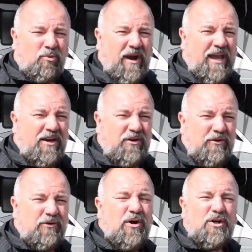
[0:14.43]
brand
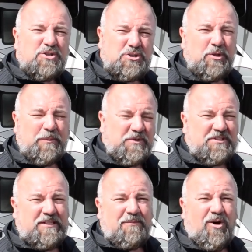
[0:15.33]
new Super
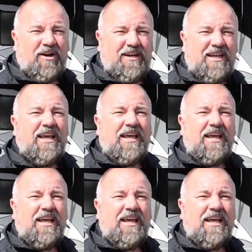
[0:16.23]
C market